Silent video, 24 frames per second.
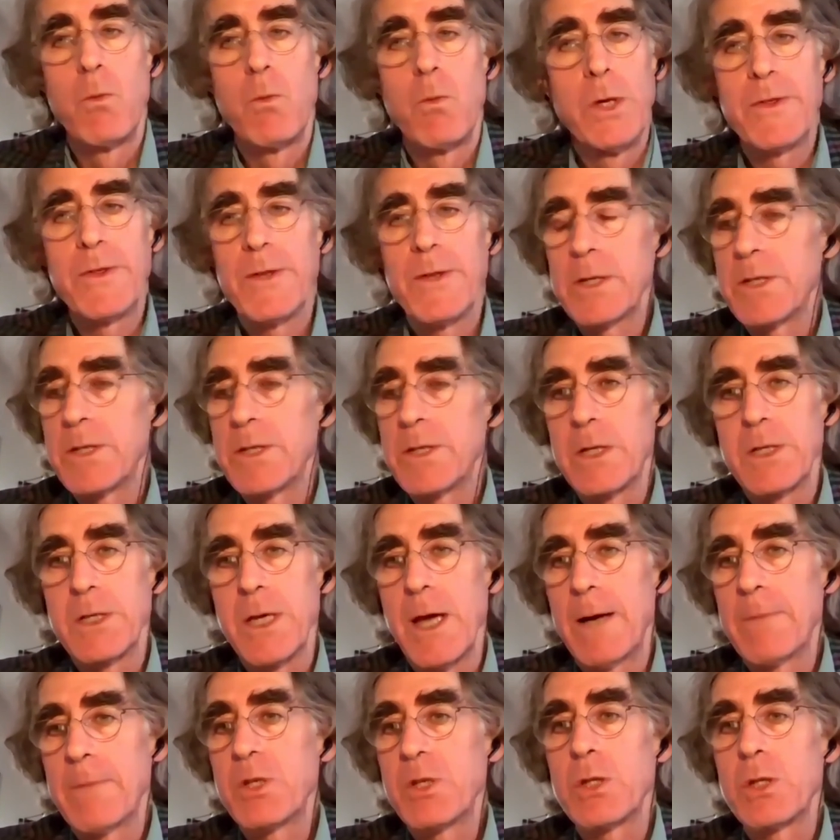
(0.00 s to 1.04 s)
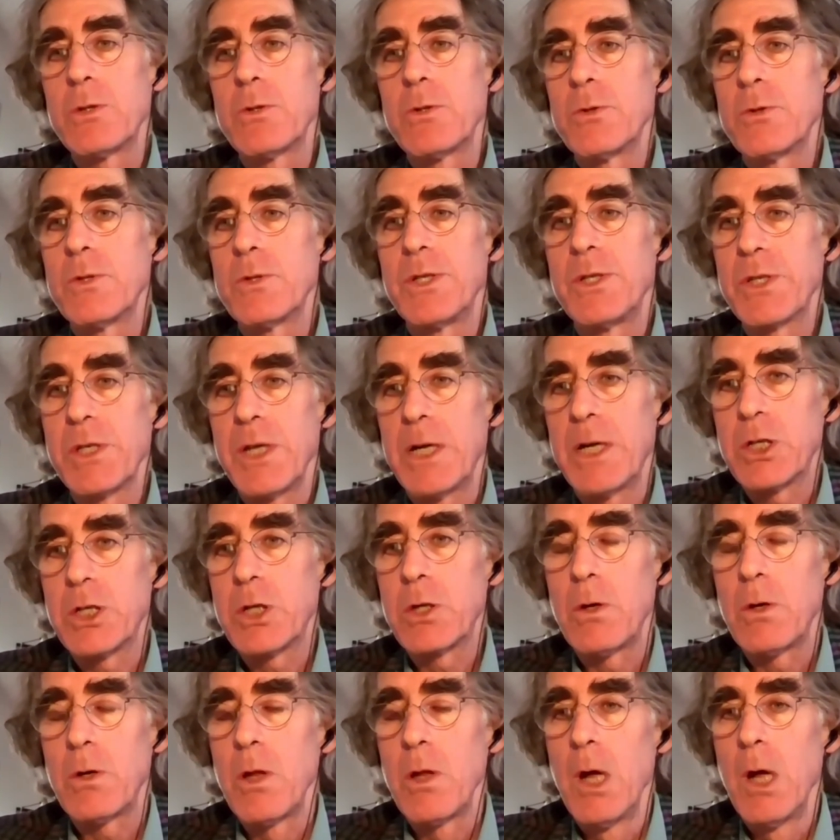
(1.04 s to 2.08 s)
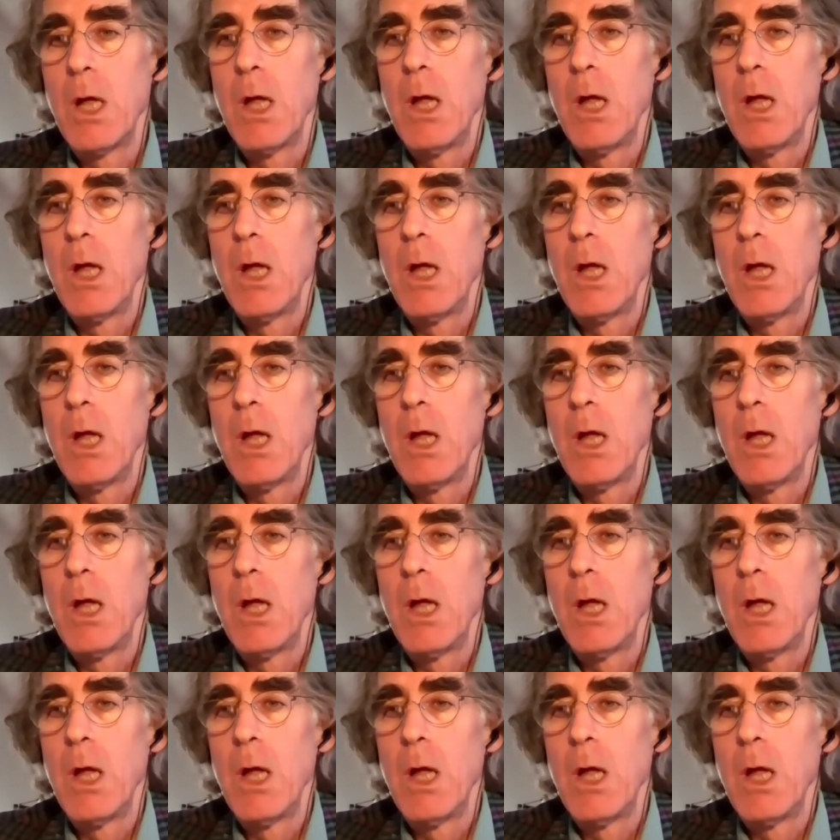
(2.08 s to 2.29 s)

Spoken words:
We think that it's absolutely essential.